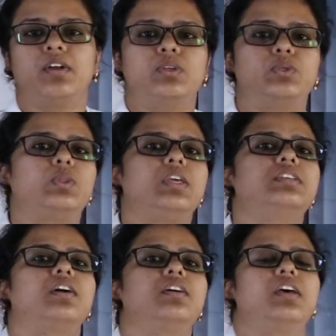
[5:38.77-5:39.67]
So these
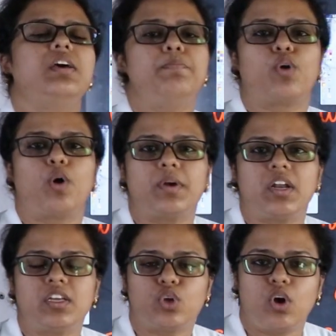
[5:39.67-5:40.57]
are the
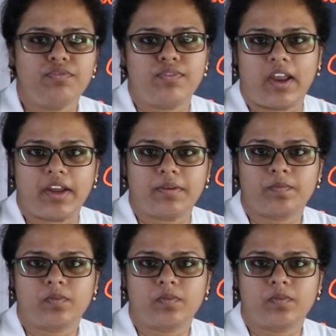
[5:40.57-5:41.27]
properties of light.